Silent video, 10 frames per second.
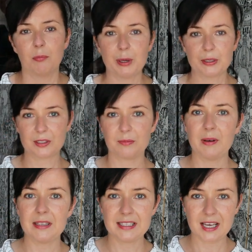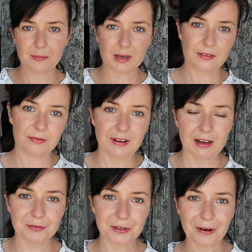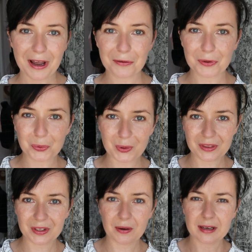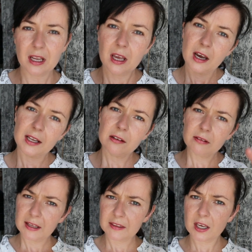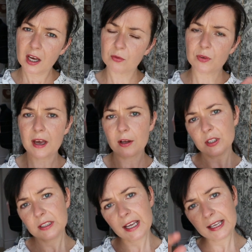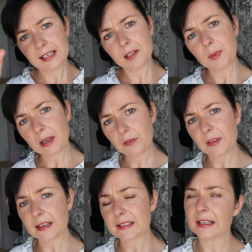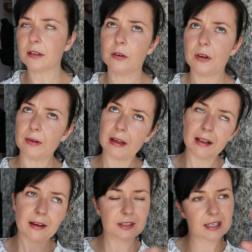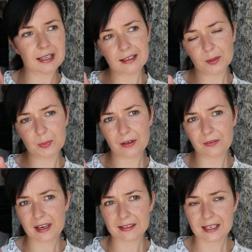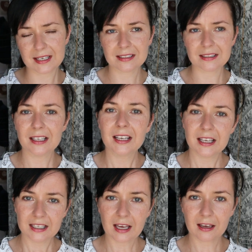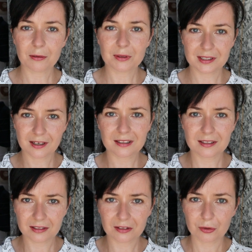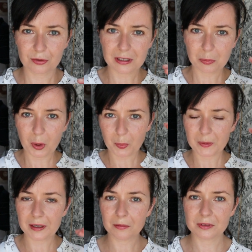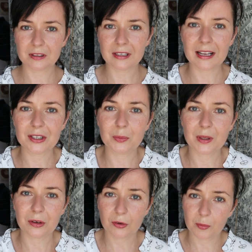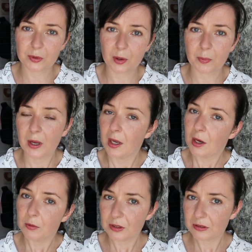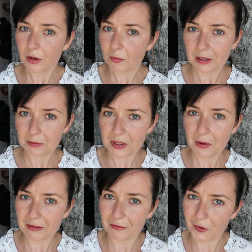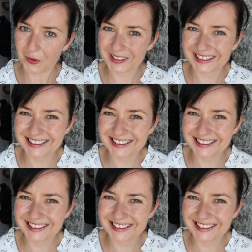But by the time I'd faffed around with going, I don't like the curve with that, I'll just take a little bit off that side. Oh no, now I'll have to take a little bit off that side. And yeah, I was starting to creep up, and I was going to end up with a crop top, which is not what I was going for.